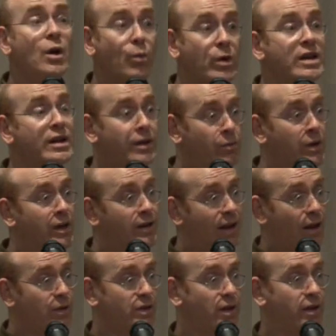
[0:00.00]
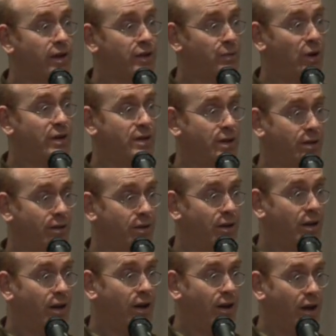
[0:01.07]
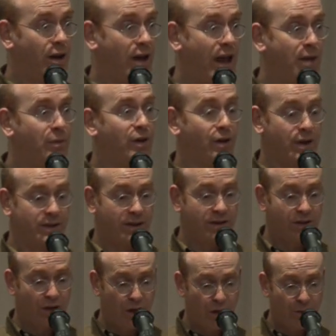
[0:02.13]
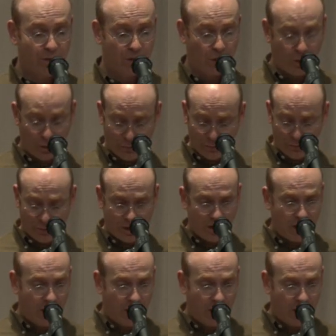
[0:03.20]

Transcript: we, we can now start expressing uh, APIs in terms of